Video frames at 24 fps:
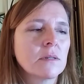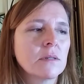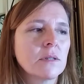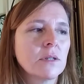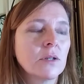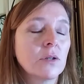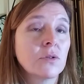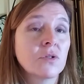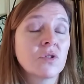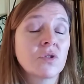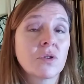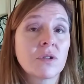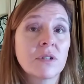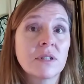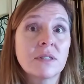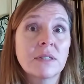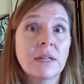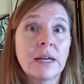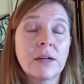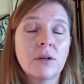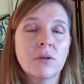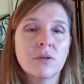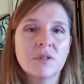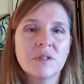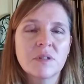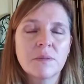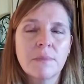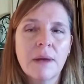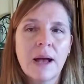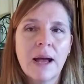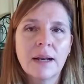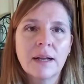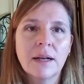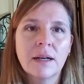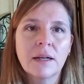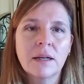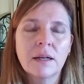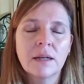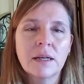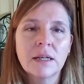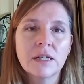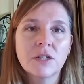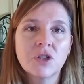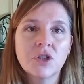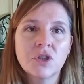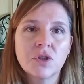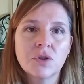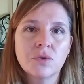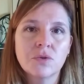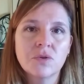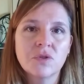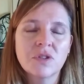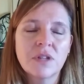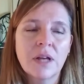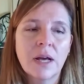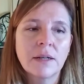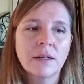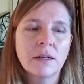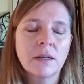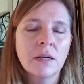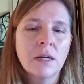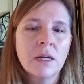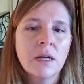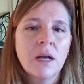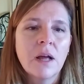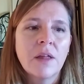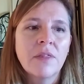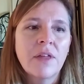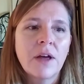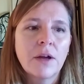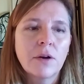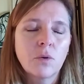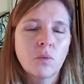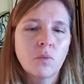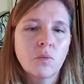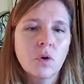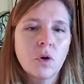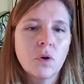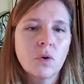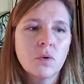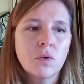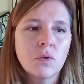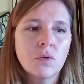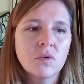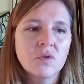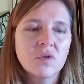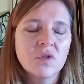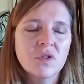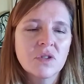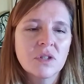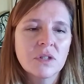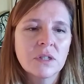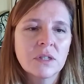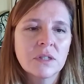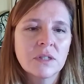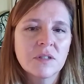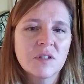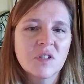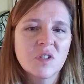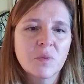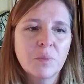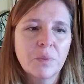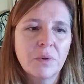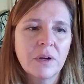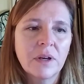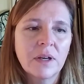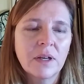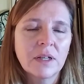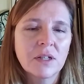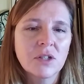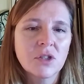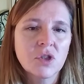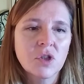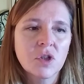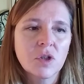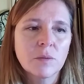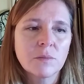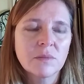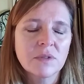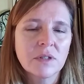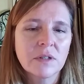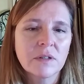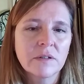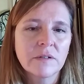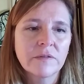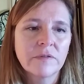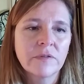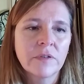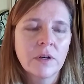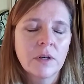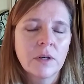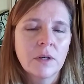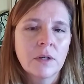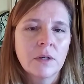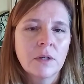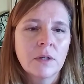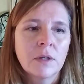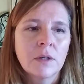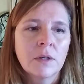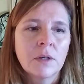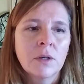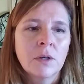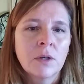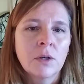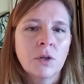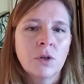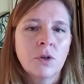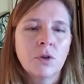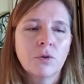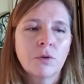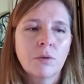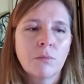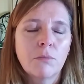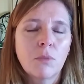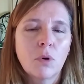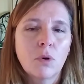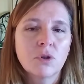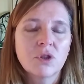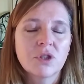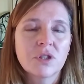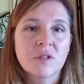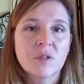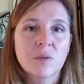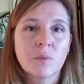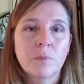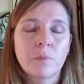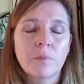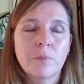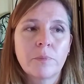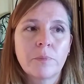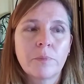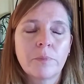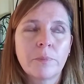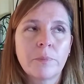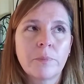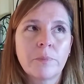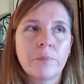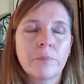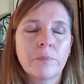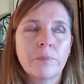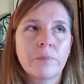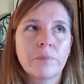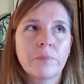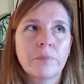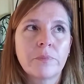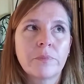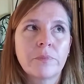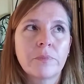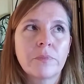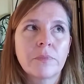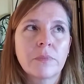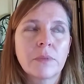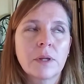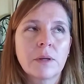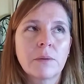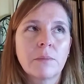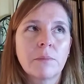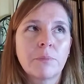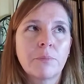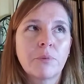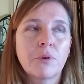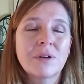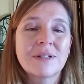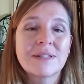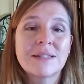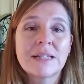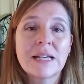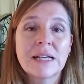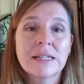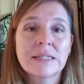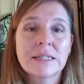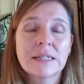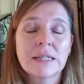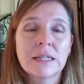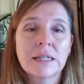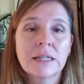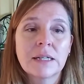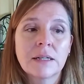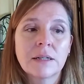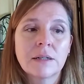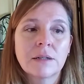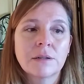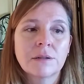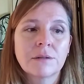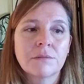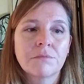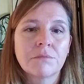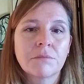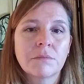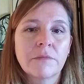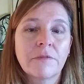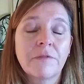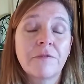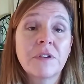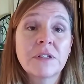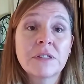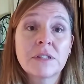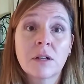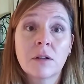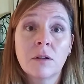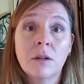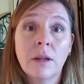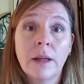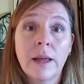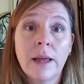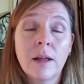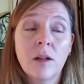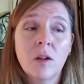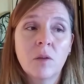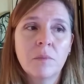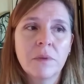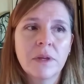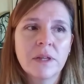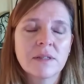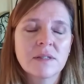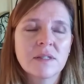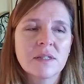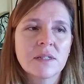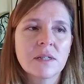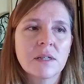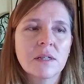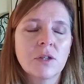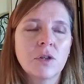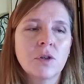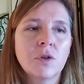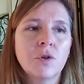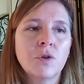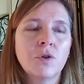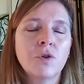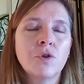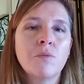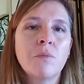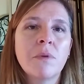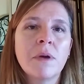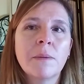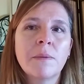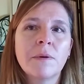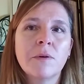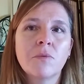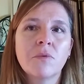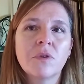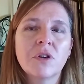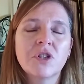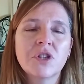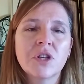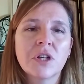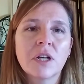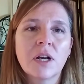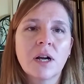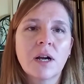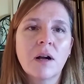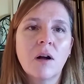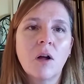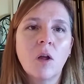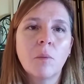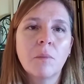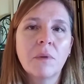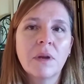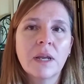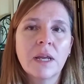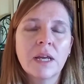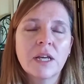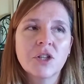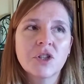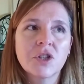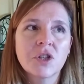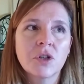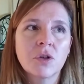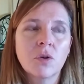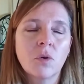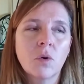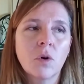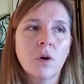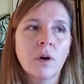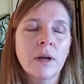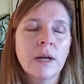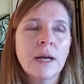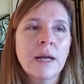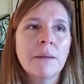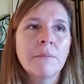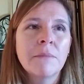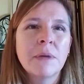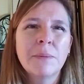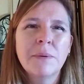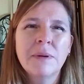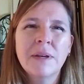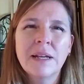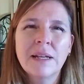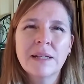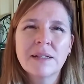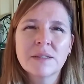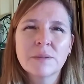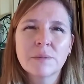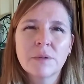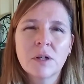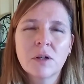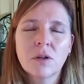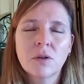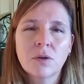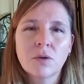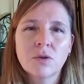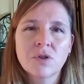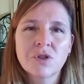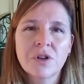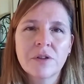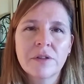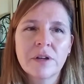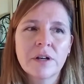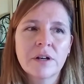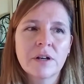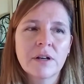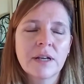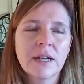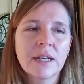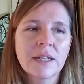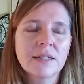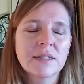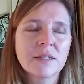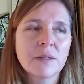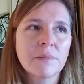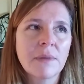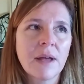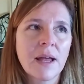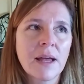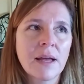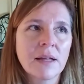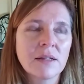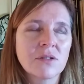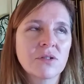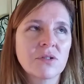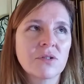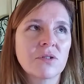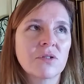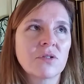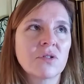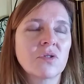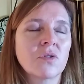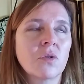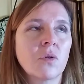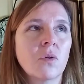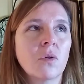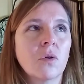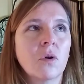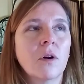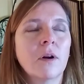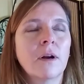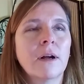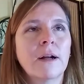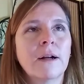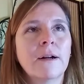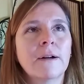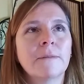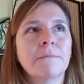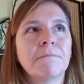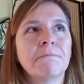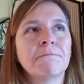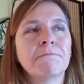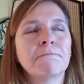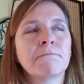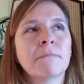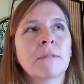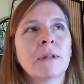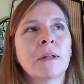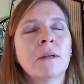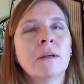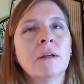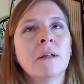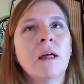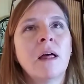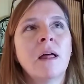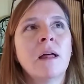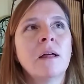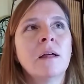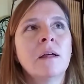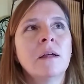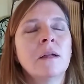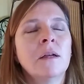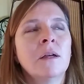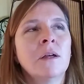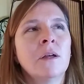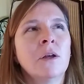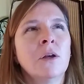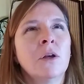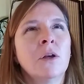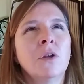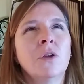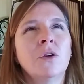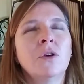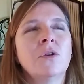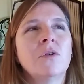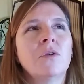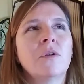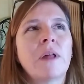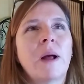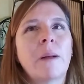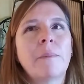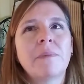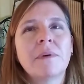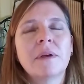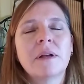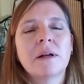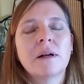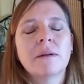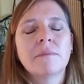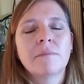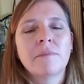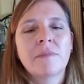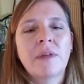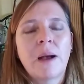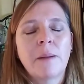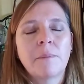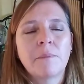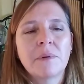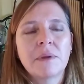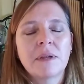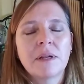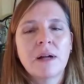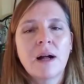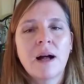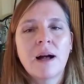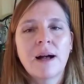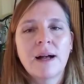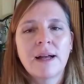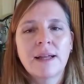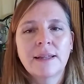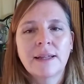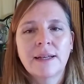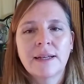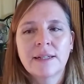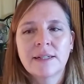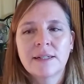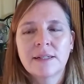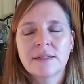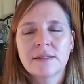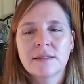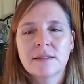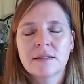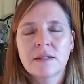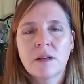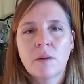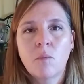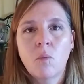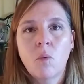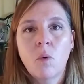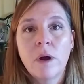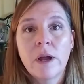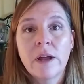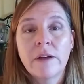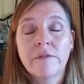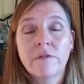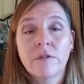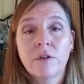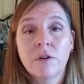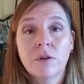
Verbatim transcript: you know sort of psychosomatic issues that that arose in the spring in terms of your emotions presenting physical ailments, you may be reaching a culmination or maybe getting some closure there, getting some answers or um, you know that being that being highlighted in some way for